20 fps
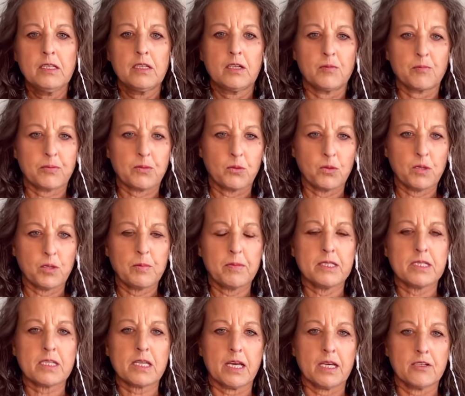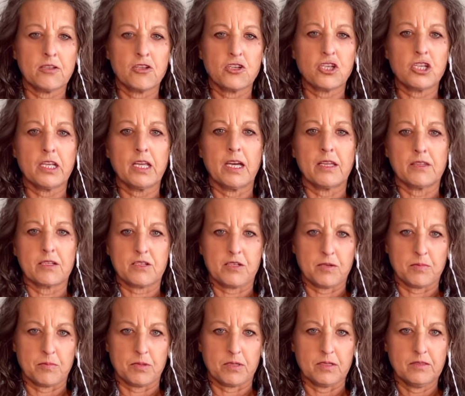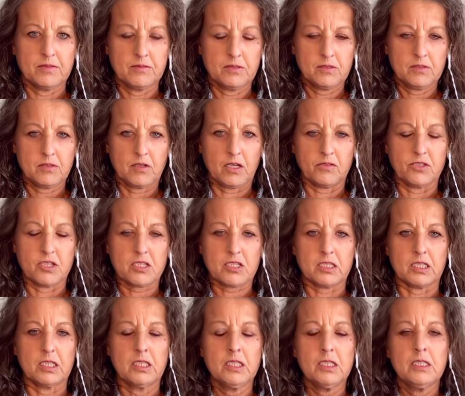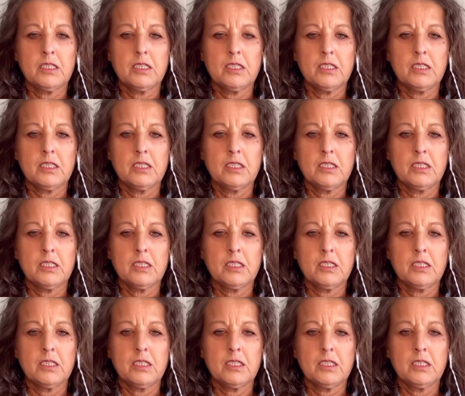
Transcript: employment, energy, and the timber, obviously.